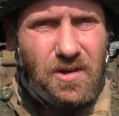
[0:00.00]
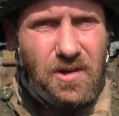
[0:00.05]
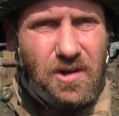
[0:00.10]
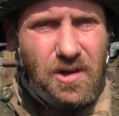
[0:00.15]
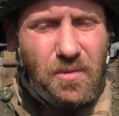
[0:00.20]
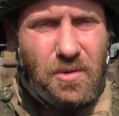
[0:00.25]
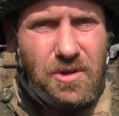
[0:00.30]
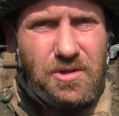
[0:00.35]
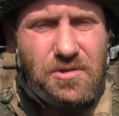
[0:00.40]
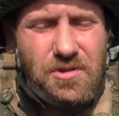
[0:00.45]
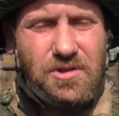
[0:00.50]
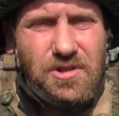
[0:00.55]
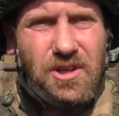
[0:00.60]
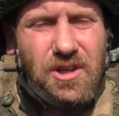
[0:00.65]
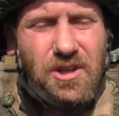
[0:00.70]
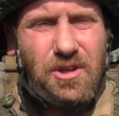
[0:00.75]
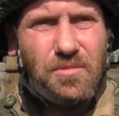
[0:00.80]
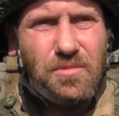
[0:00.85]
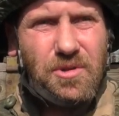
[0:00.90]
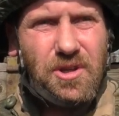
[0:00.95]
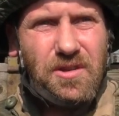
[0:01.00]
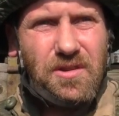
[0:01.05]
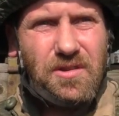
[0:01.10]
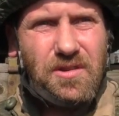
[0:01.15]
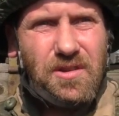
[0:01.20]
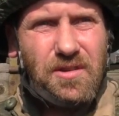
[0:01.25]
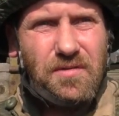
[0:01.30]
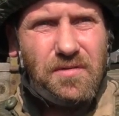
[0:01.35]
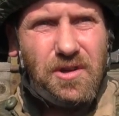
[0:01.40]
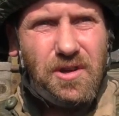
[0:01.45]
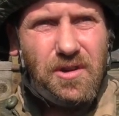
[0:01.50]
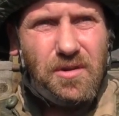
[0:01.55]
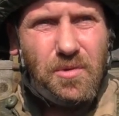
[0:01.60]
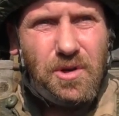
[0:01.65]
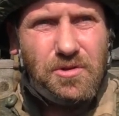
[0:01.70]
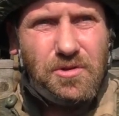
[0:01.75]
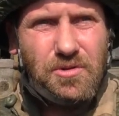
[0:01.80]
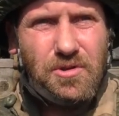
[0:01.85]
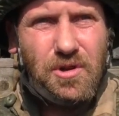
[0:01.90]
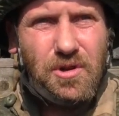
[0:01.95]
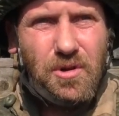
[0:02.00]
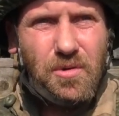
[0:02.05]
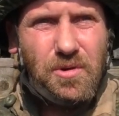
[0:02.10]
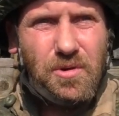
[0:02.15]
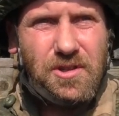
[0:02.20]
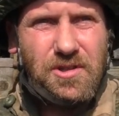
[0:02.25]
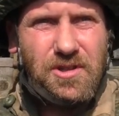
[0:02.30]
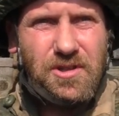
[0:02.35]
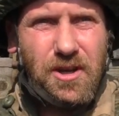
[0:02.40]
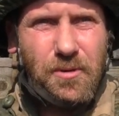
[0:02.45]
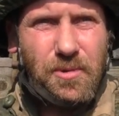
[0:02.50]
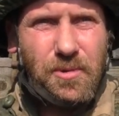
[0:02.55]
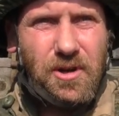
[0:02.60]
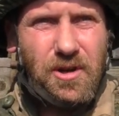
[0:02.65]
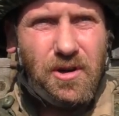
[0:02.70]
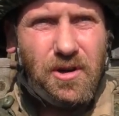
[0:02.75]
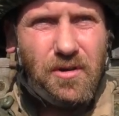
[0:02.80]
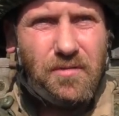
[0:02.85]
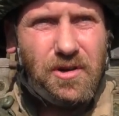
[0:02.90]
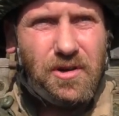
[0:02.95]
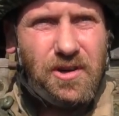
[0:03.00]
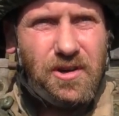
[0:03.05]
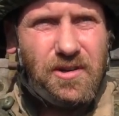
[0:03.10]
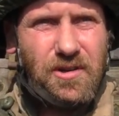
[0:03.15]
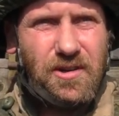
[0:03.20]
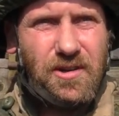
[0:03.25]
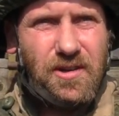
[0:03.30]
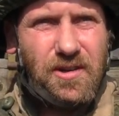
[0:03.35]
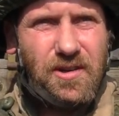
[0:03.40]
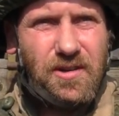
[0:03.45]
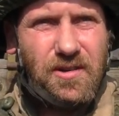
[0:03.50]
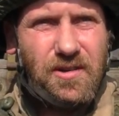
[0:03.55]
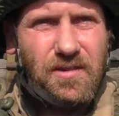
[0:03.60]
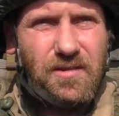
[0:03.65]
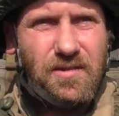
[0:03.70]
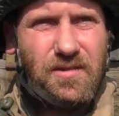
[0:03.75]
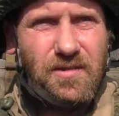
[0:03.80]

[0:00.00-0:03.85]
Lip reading: I want to tell them that if they want to know what is happening over here, they